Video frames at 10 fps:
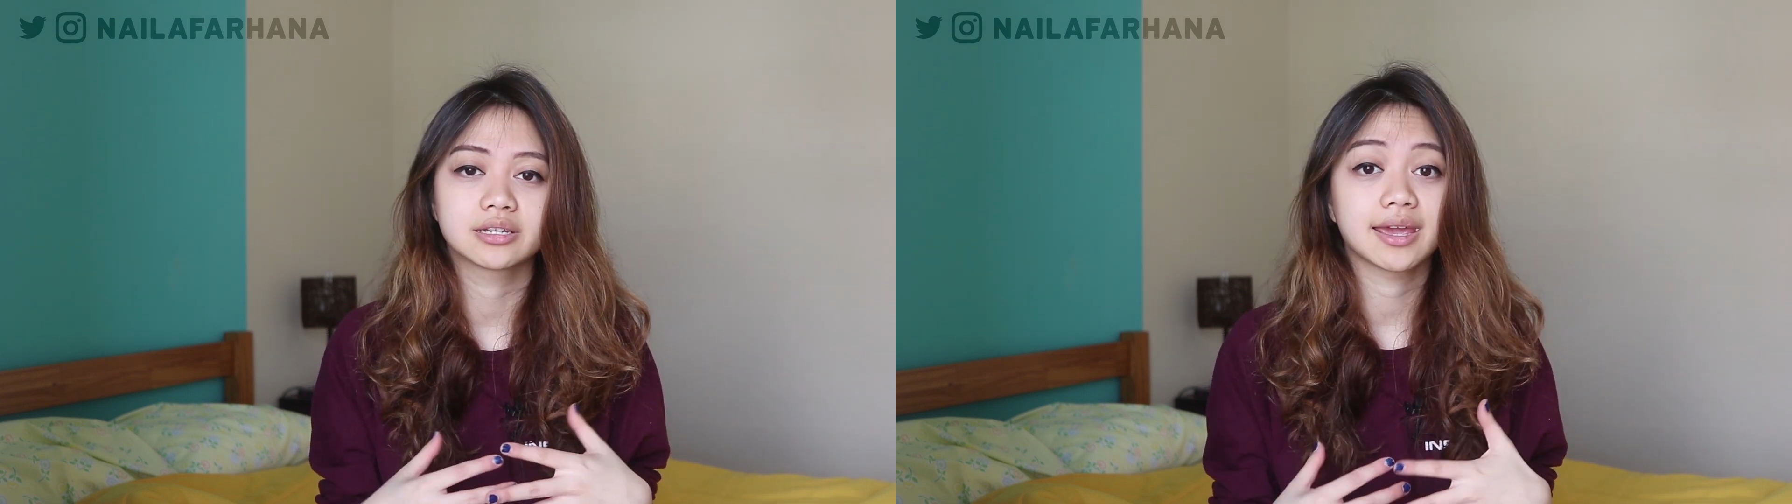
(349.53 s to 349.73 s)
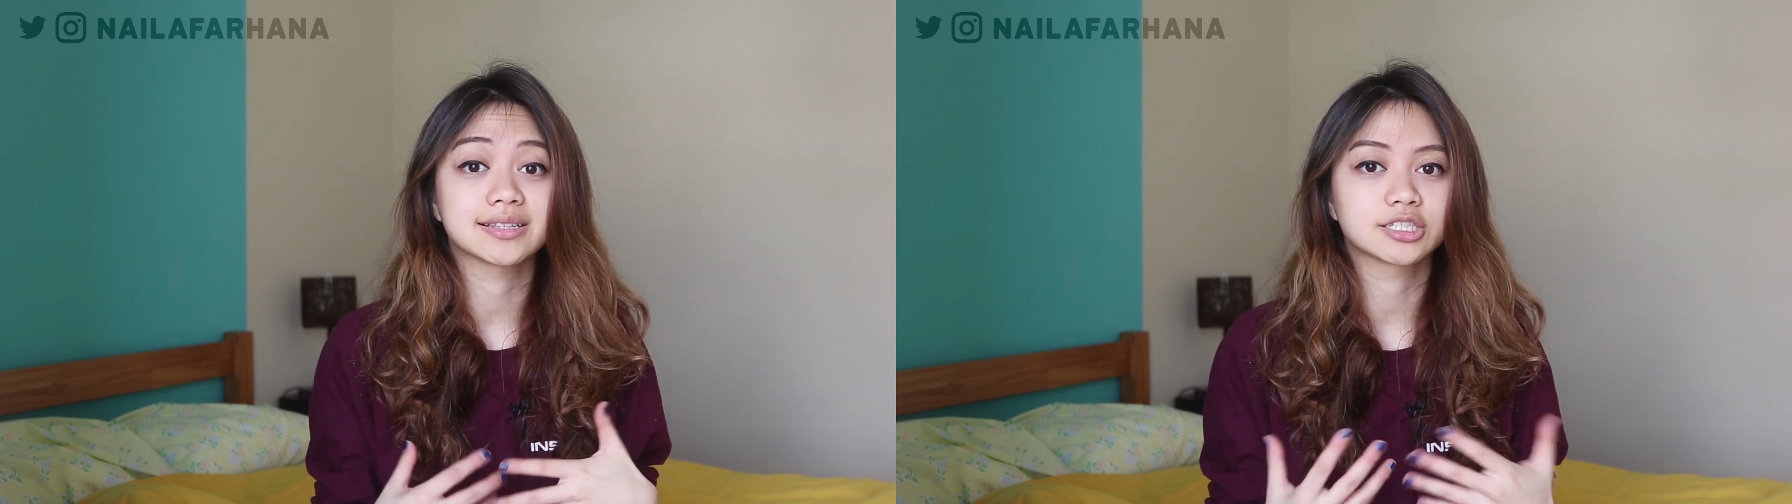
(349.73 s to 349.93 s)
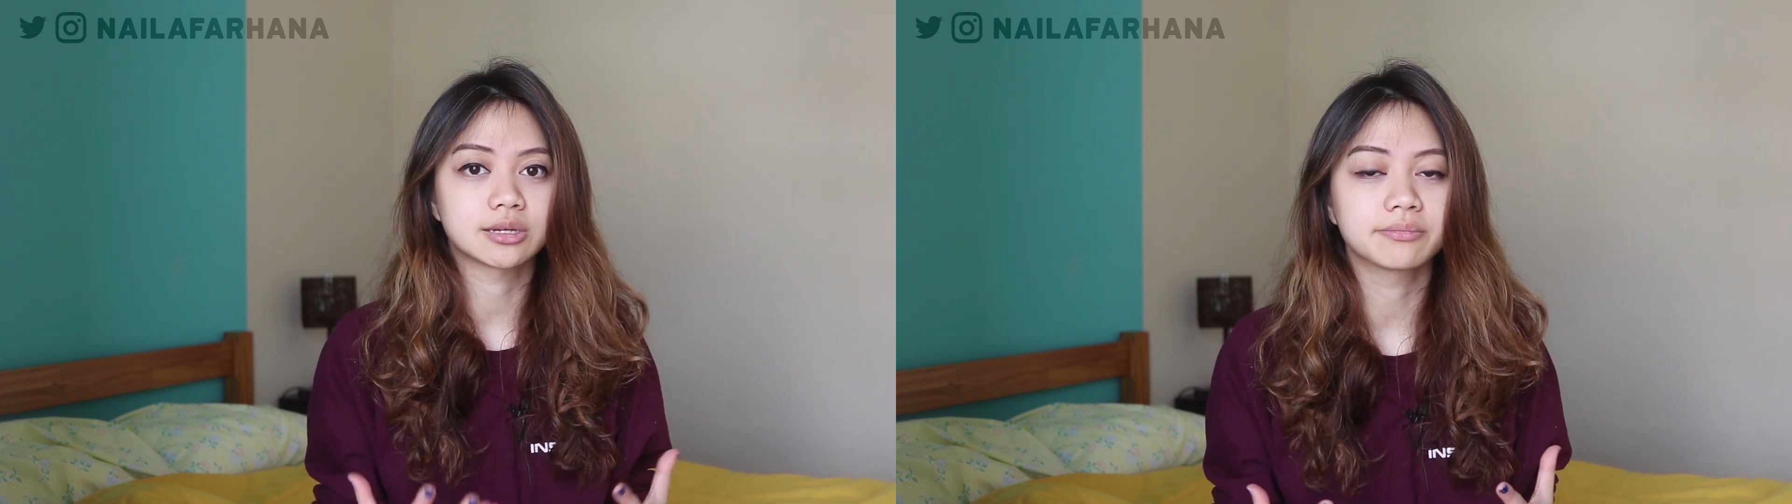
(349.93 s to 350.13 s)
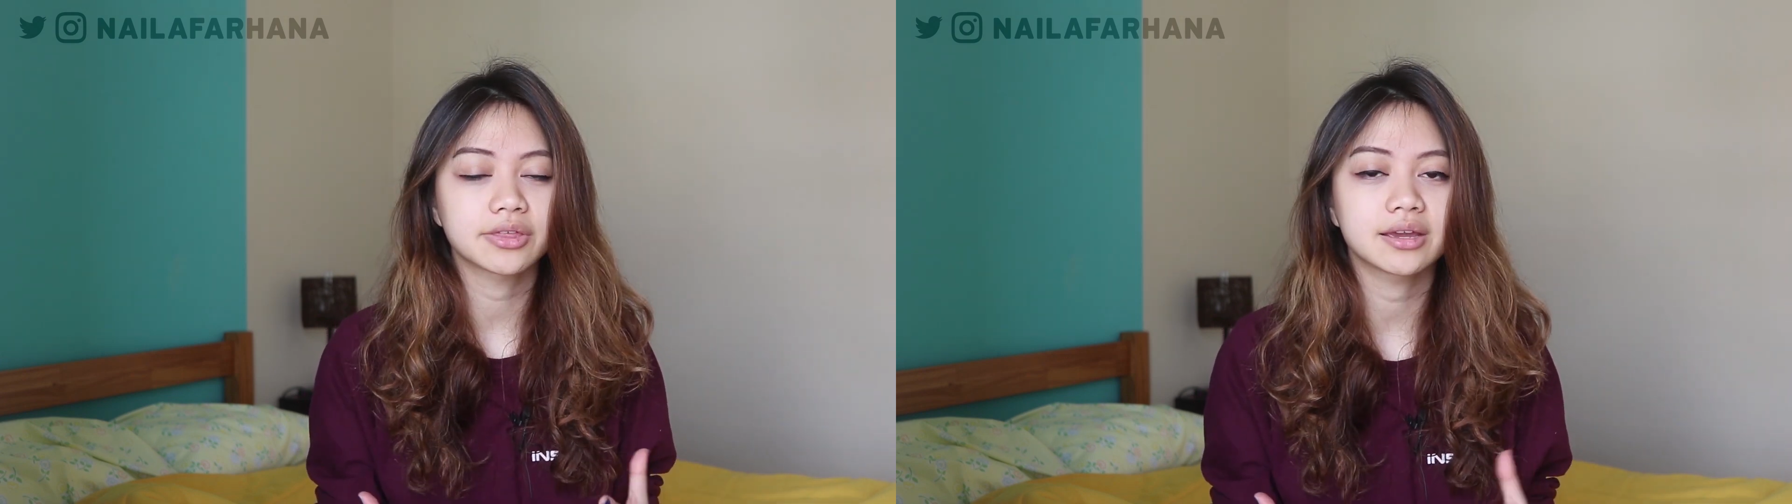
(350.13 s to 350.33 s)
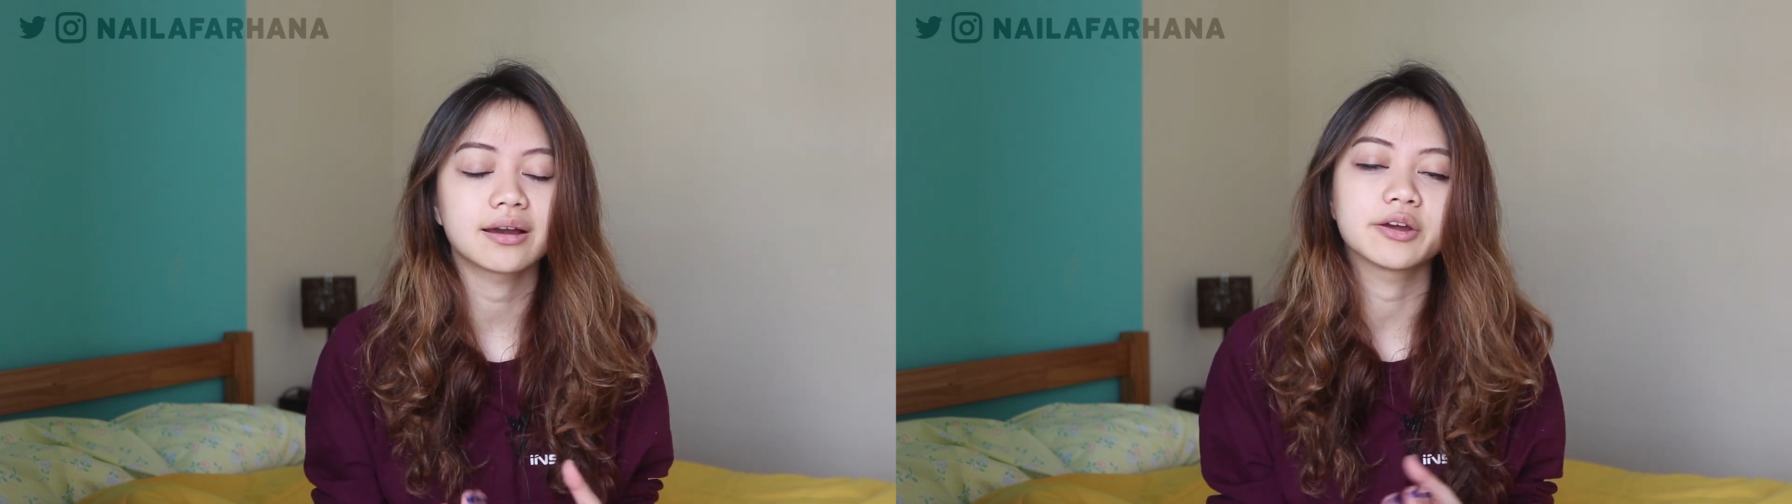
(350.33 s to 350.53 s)
could get
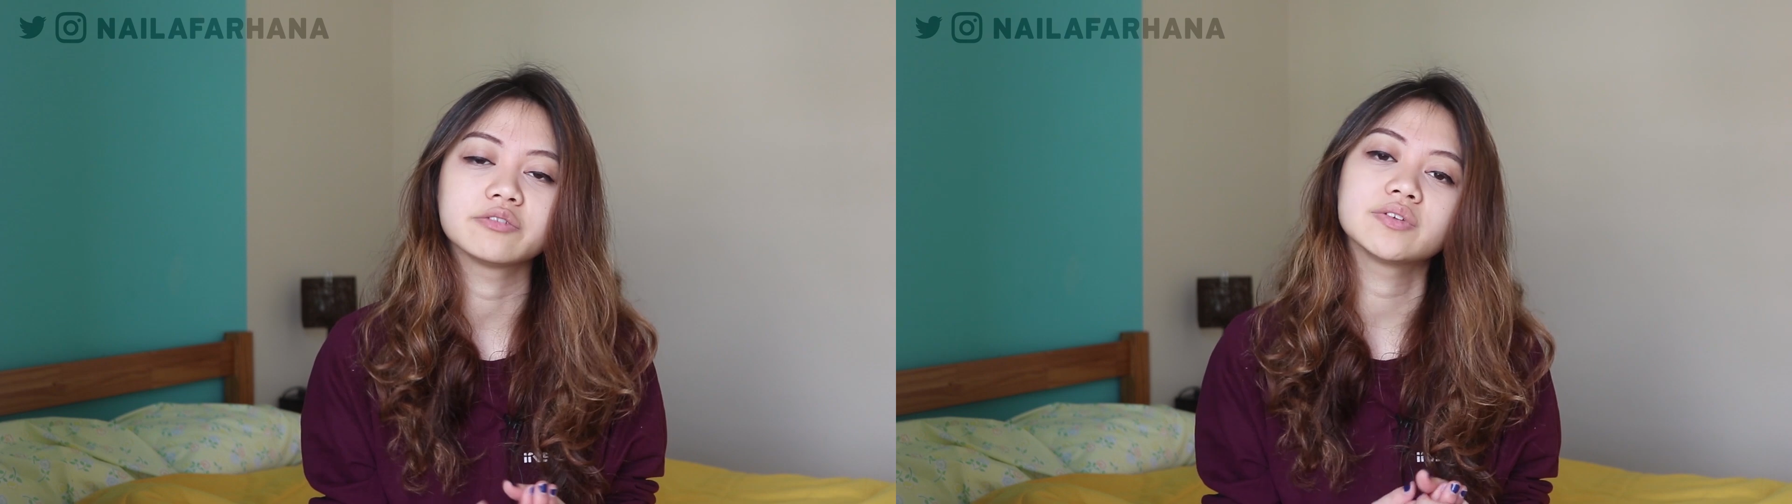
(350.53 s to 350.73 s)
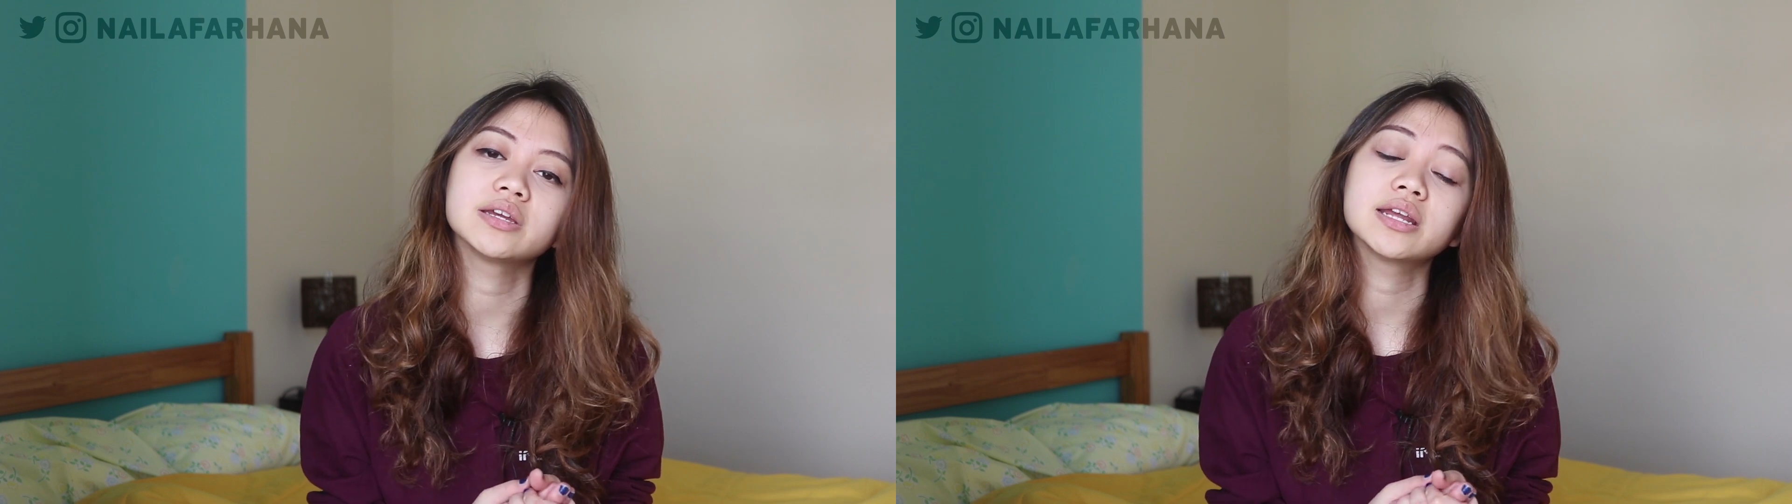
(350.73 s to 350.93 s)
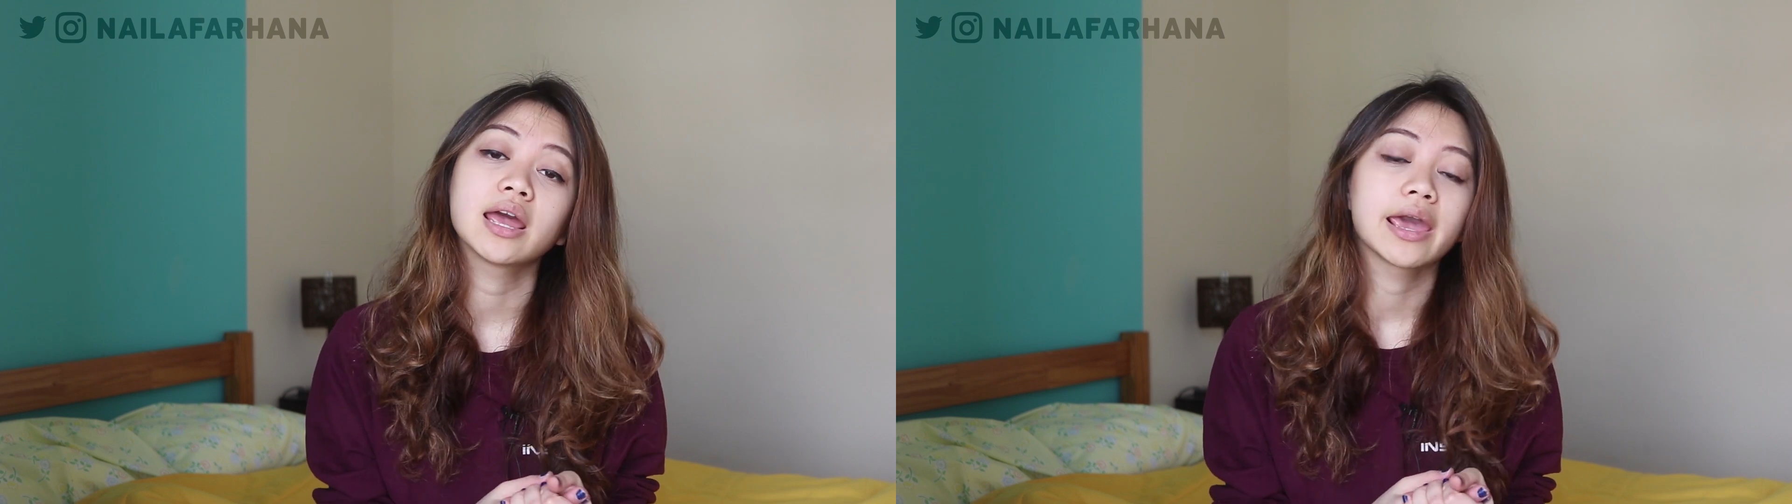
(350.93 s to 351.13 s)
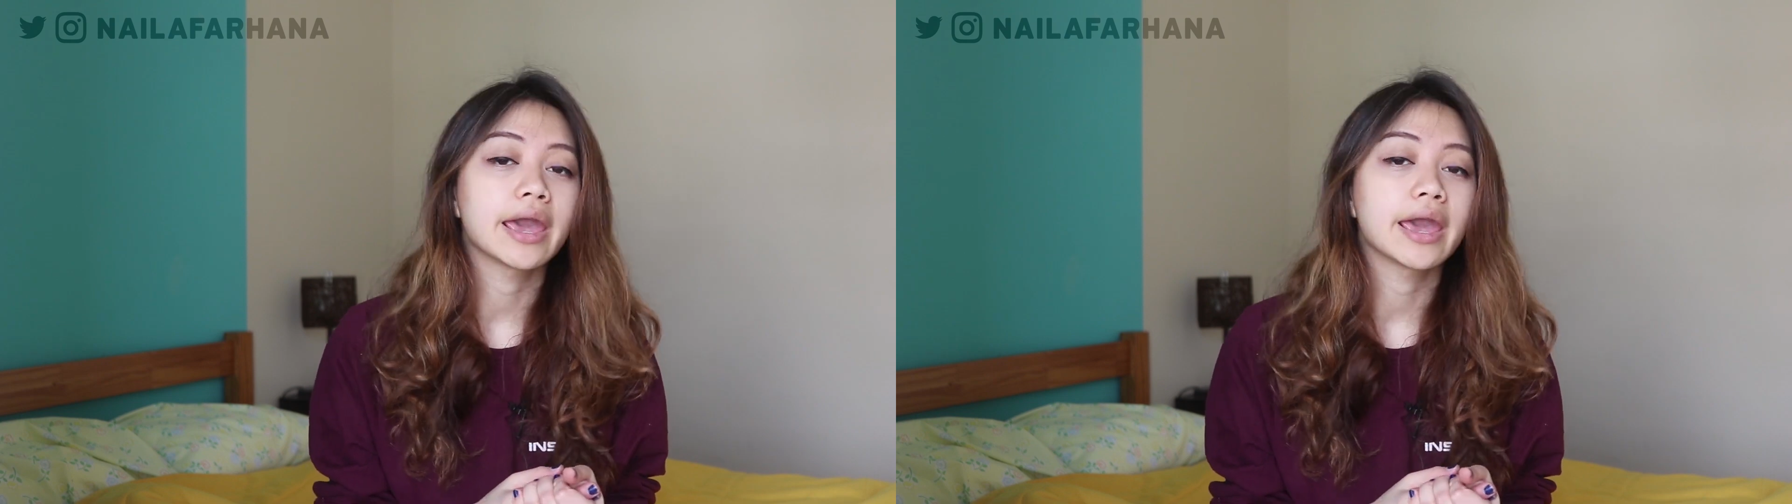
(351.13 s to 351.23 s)
something out of it,